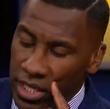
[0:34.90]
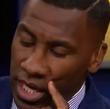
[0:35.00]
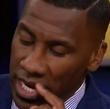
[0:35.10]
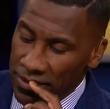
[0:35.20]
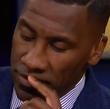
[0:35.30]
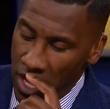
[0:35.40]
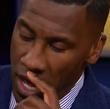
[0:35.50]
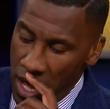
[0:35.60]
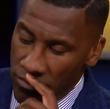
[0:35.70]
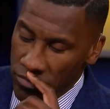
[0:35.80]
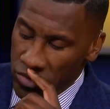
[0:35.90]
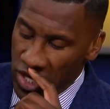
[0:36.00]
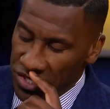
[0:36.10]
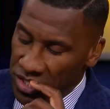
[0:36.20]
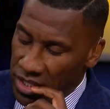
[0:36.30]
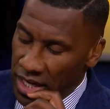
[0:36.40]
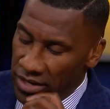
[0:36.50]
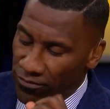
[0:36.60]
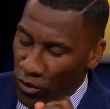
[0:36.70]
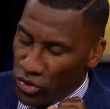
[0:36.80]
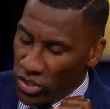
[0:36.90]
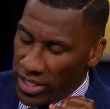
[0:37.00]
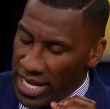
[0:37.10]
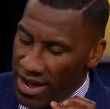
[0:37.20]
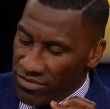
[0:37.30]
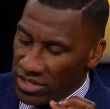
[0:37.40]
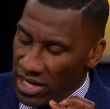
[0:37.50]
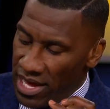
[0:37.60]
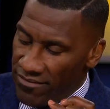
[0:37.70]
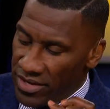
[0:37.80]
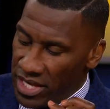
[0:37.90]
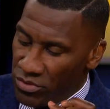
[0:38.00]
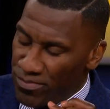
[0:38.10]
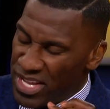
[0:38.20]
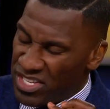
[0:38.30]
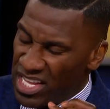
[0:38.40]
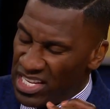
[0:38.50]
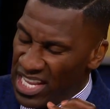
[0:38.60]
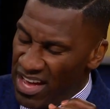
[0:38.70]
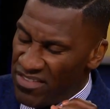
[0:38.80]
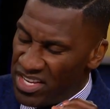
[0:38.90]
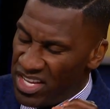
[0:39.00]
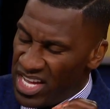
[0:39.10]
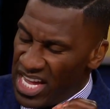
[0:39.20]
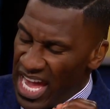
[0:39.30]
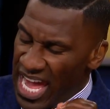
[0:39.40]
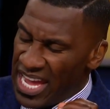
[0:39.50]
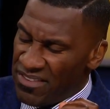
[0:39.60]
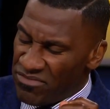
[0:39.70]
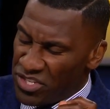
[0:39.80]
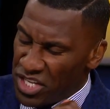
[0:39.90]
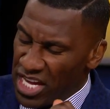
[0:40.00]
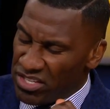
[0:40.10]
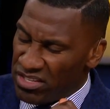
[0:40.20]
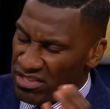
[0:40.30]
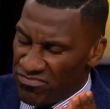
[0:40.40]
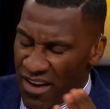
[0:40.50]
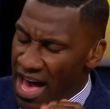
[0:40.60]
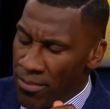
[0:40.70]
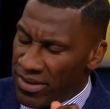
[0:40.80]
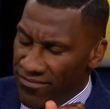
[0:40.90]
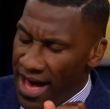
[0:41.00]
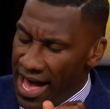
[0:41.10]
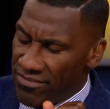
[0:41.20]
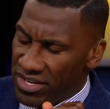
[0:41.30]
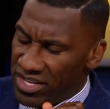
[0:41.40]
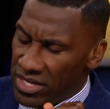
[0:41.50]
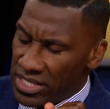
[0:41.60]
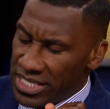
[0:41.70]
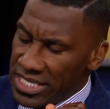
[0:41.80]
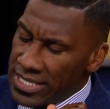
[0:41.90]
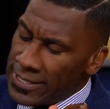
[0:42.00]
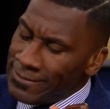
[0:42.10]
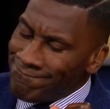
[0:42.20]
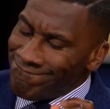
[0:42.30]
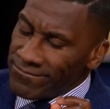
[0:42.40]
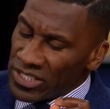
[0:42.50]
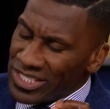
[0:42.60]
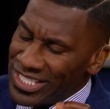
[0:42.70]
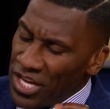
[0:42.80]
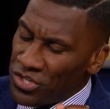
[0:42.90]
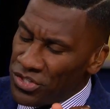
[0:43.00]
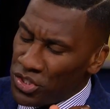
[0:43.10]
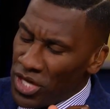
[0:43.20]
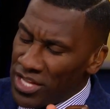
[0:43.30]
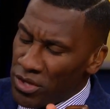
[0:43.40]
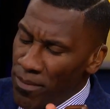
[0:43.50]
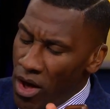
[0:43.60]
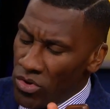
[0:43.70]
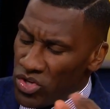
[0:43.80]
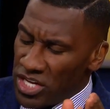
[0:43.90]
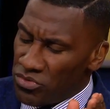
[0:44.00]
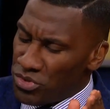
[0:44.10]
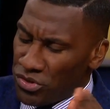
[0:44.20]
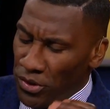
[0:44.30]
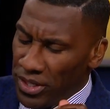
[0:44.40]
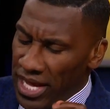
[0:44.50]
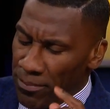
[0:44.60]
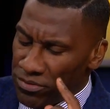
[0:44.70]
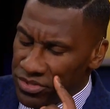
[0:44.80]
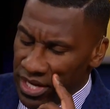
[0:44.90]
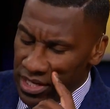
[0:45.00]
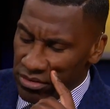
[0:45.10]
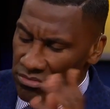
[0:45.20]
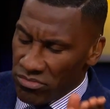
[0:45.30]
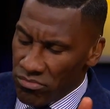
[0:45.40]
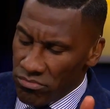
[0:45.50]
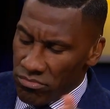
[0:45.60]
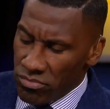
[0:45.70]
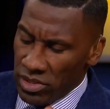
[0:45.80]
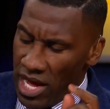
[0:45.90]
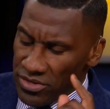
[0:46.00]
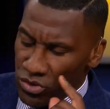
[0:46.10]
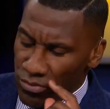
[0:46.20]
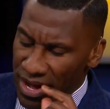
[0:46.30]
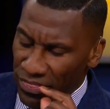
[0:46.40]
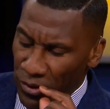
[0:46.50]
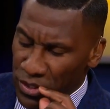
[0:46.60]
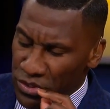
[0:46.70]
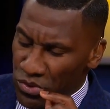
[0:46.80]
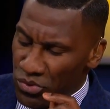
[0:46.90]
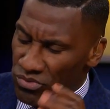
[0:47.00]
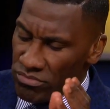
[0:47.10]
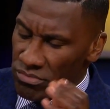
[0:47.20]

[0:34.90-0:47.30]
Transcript: Kidd. Jason Kidd, first year he averaged 11. He was basically 11, 8, and 6. Five. Jason shot the ball. Jason was 38%. Lonzo's about 32%.